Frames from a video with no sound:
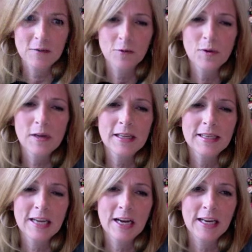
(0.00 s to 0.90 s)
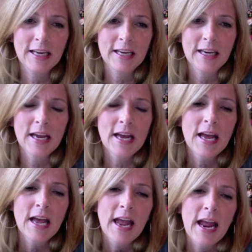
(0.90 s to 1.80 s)
Really tiny.
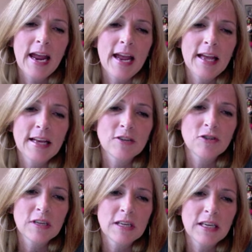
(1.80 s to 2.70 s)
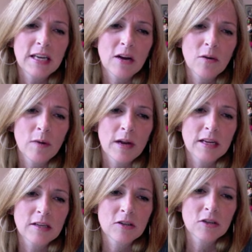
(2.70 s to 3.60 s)
And she now
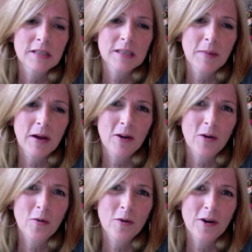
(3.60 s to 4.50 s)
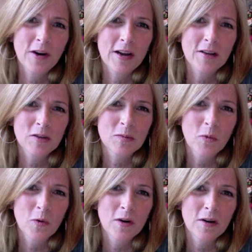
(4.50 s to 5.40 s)
weighs just about a quarter ounce
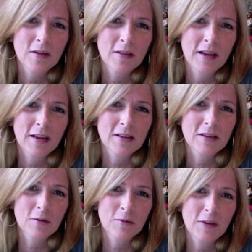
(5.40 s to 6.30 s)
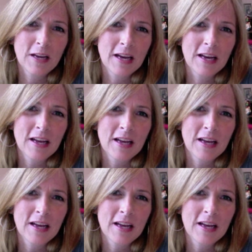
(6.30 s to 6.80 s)
more than Sophia.